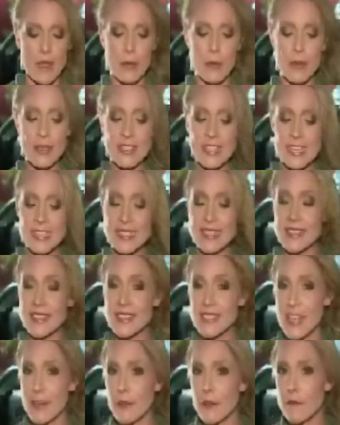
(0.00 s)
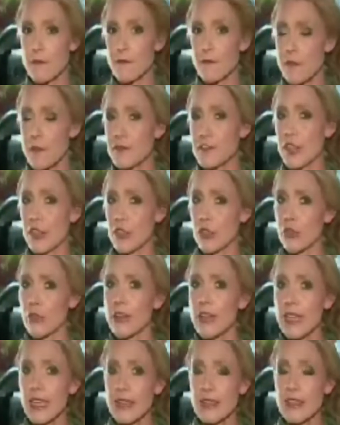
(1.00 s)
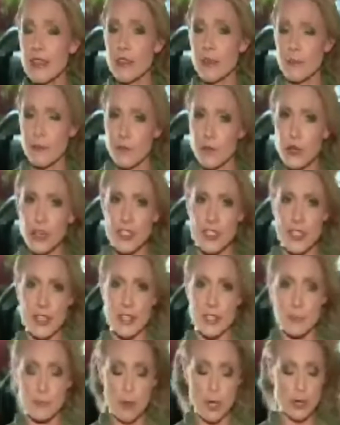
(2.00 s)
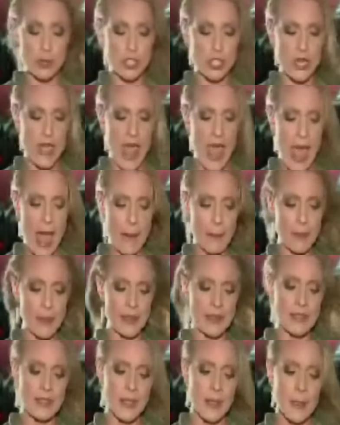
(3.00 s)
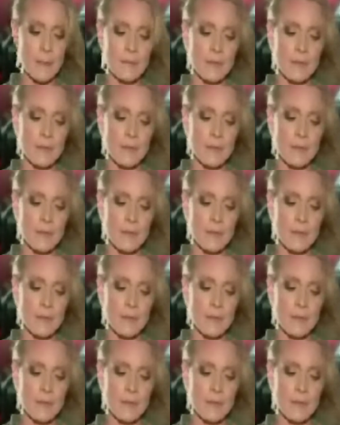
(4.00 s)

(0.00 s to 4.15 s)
It wasn't until 7:53 that the first explosion happened.